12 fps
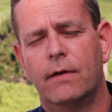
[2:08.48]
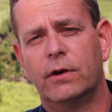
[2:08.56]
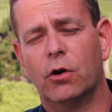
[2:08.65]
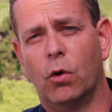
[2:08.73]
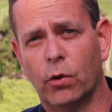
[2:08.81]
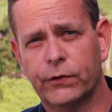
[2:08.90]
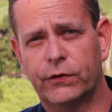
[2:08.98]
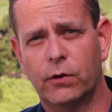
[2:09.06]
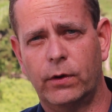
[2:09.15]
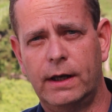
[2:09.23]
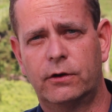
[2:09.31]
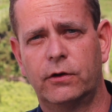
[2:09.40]
We're
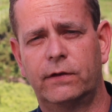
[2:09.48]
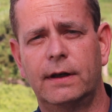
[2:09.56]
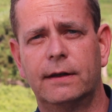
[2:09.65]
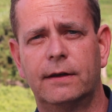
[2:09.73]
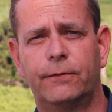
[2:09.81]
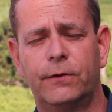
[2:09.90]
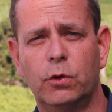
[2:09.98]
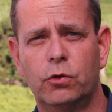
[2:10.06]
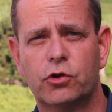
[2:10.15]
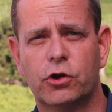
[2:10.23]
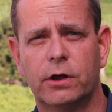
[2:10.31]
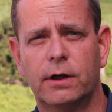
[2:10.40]
also interested in the
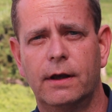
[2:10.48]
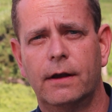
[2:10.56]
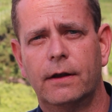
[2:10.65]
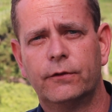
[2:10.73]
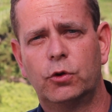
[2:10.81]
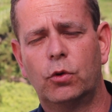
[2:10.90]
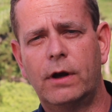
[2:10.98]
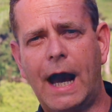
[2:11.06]
future to